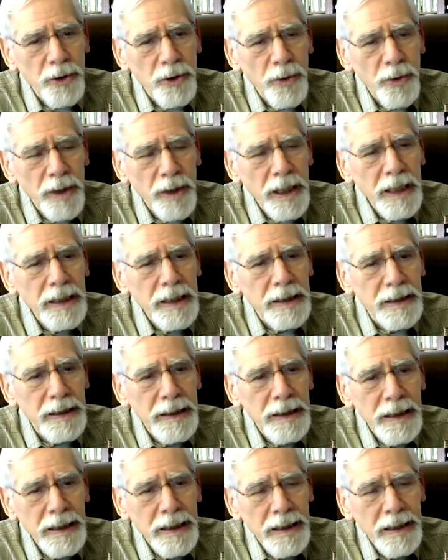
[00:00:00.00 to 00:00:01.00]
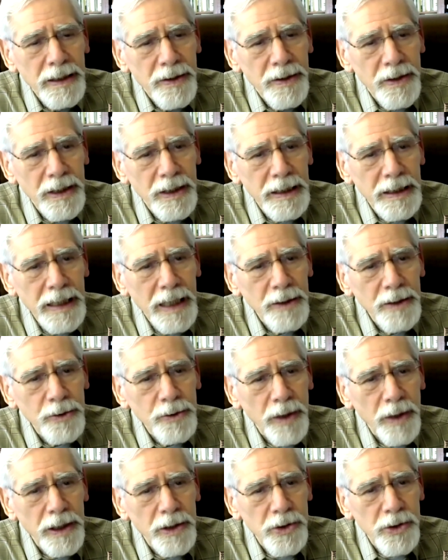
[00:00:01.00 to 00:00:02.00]
created the
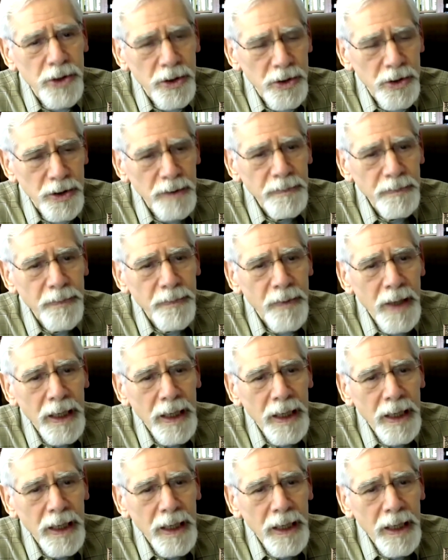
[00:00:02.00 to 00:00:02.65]
Caltrain system,